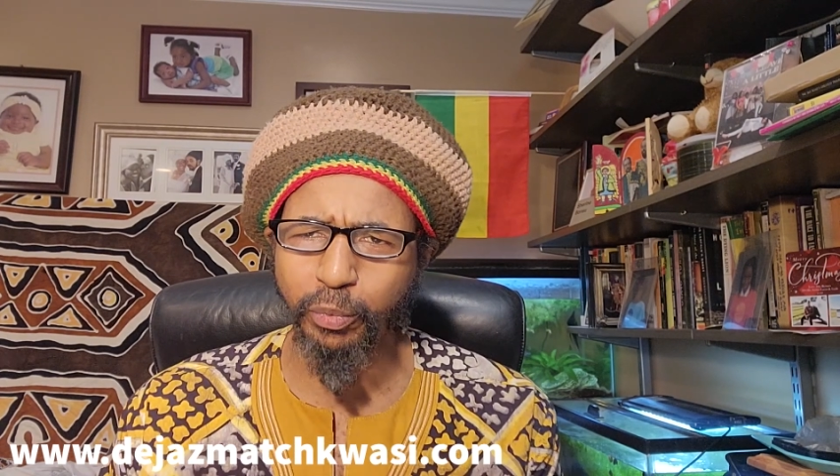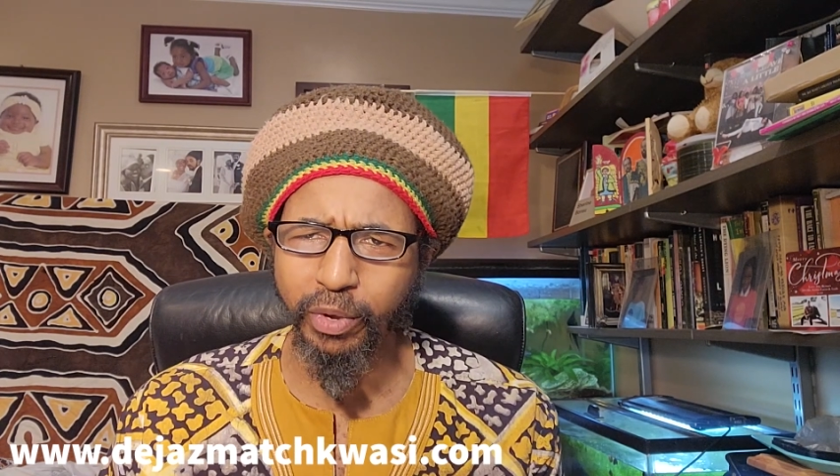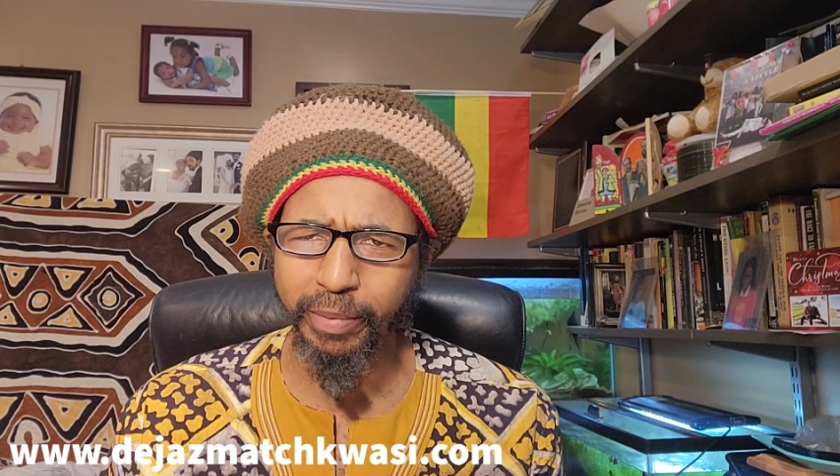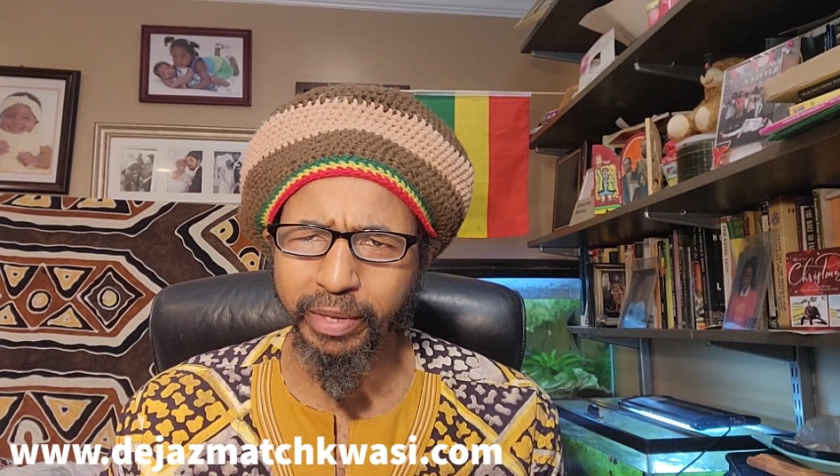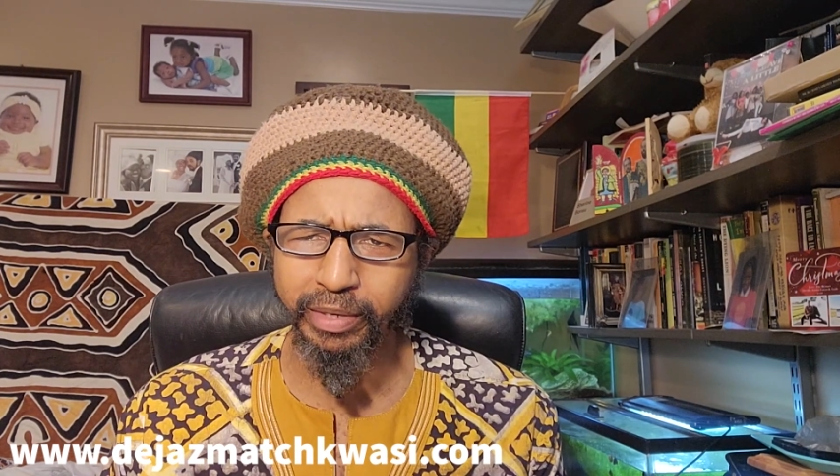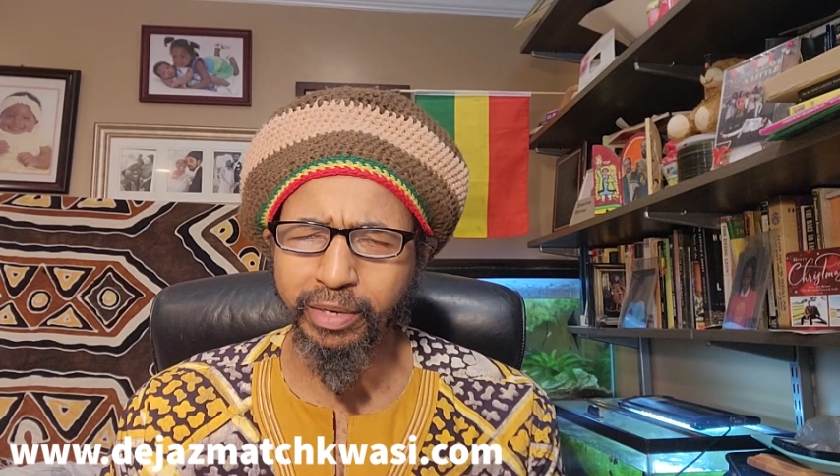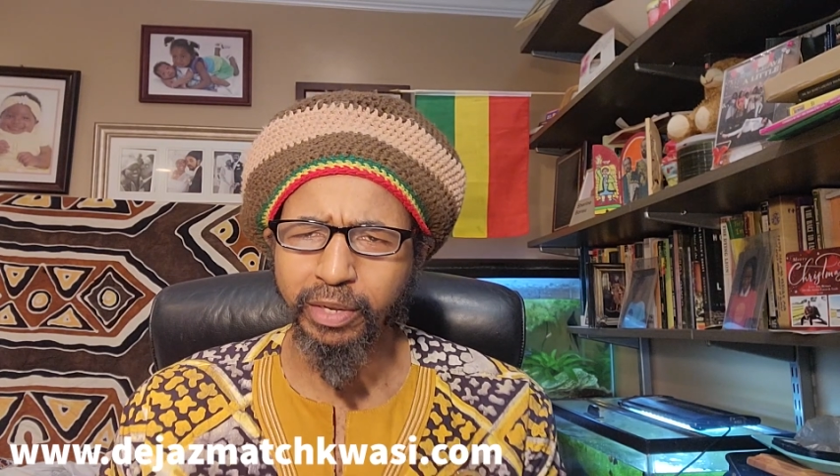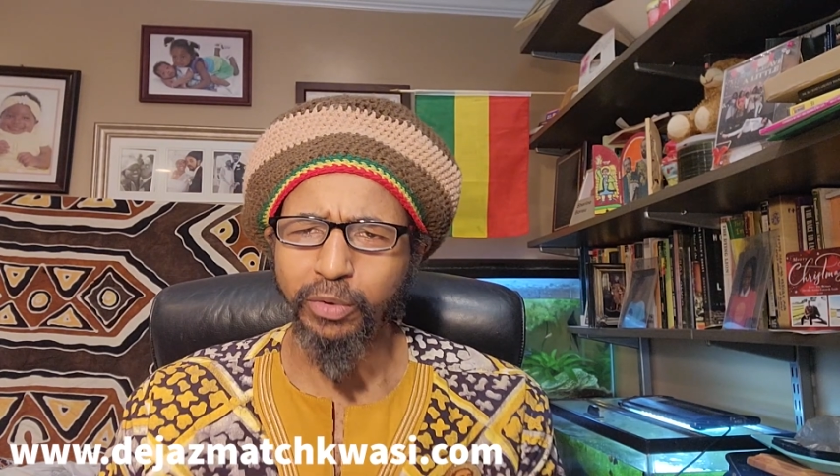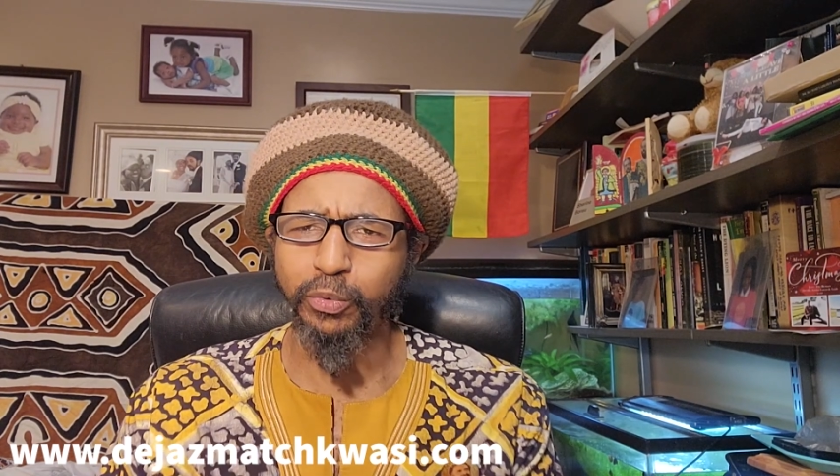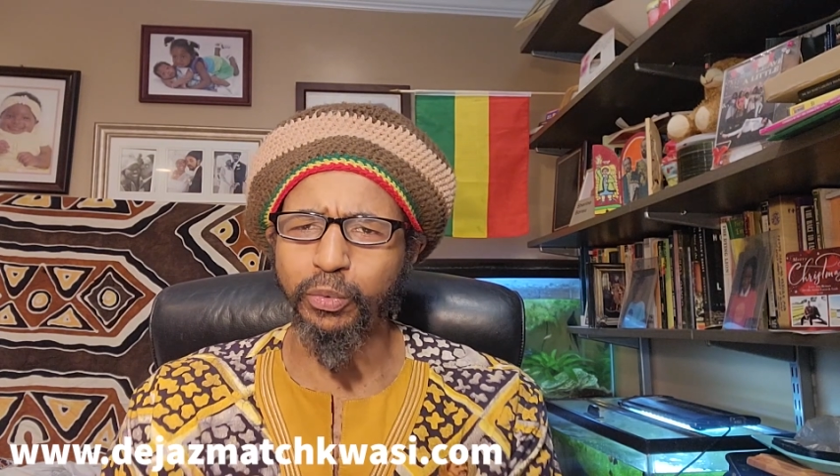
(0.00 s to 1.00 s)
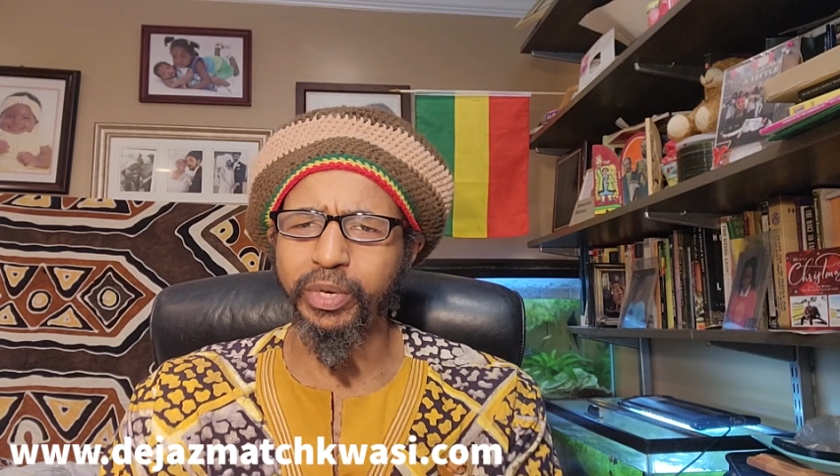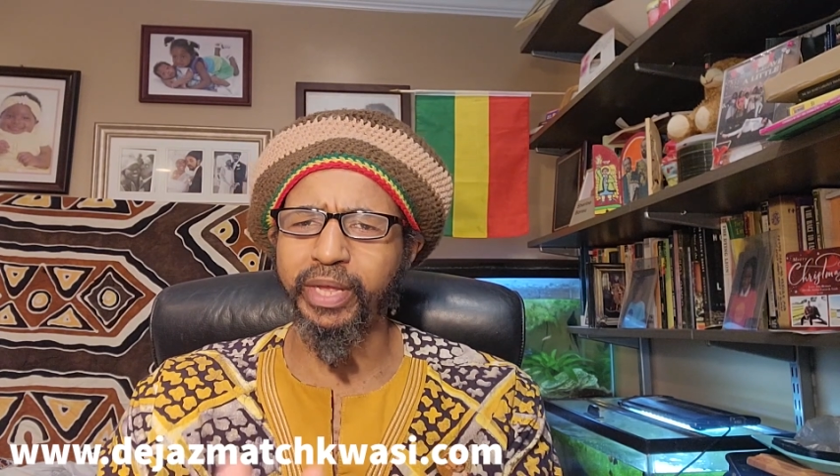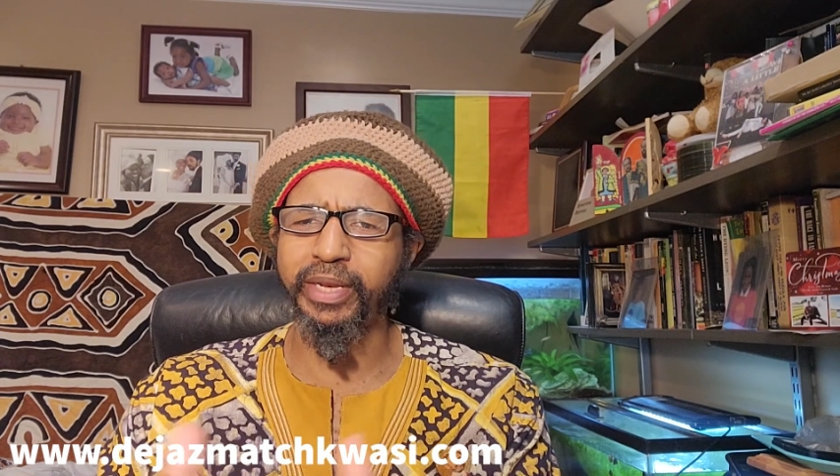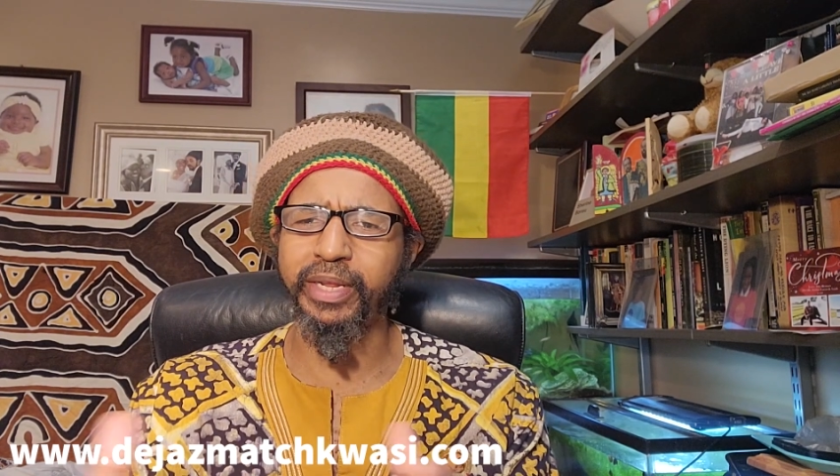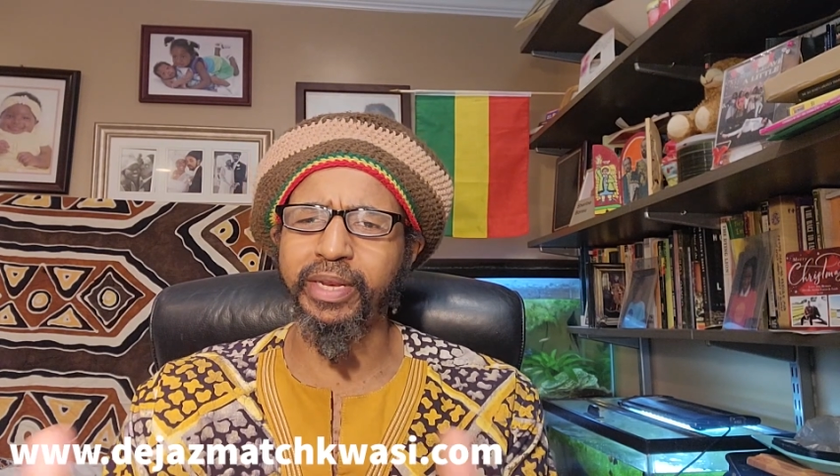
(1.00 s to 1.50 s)
women who they
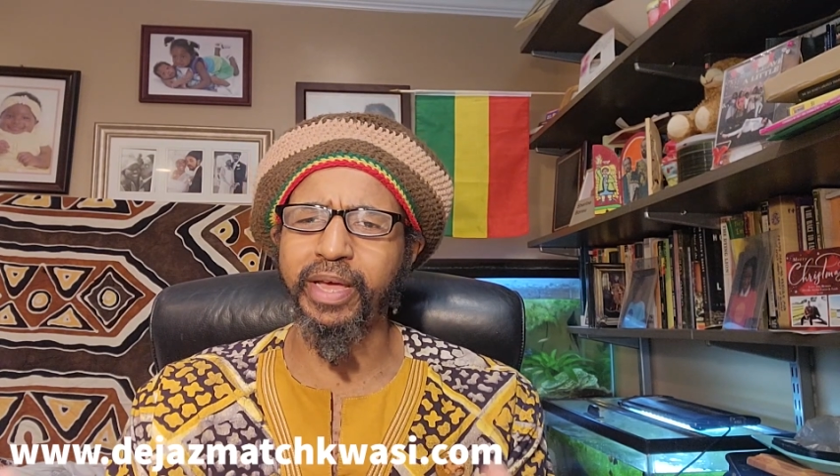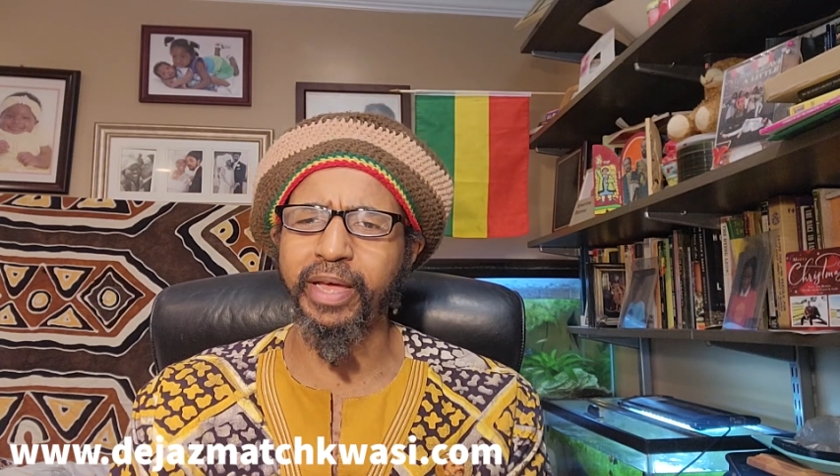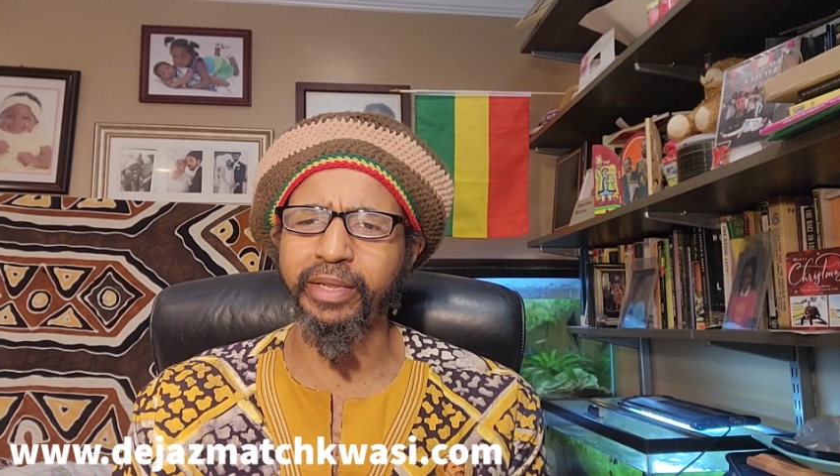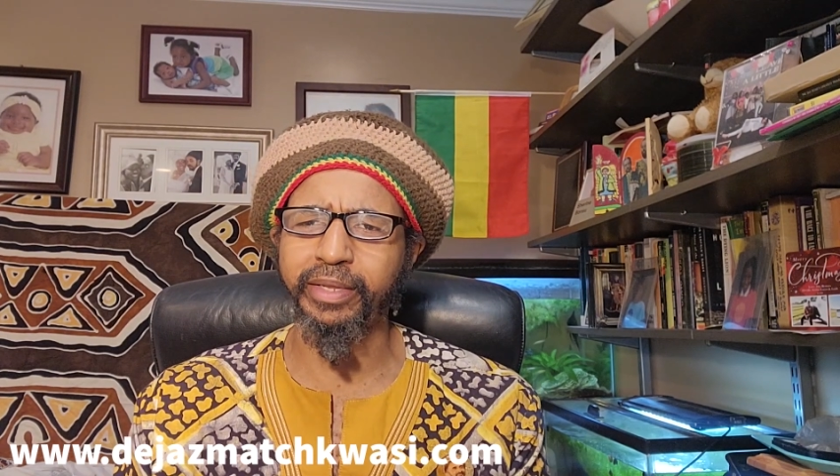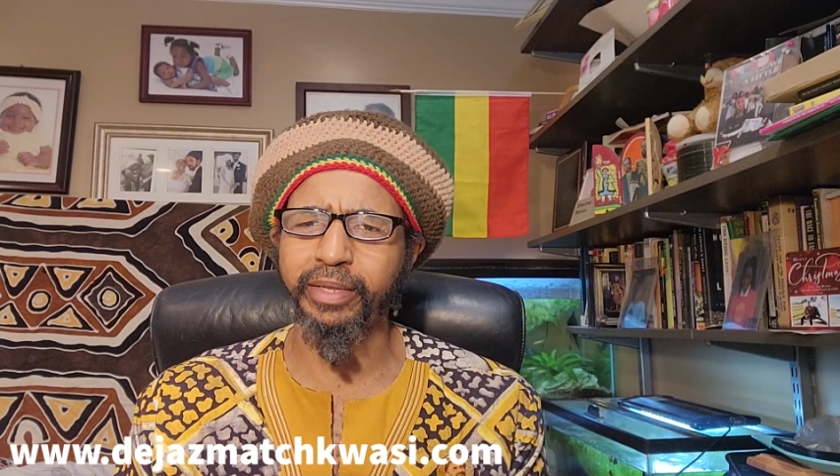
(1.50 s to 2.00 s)
did not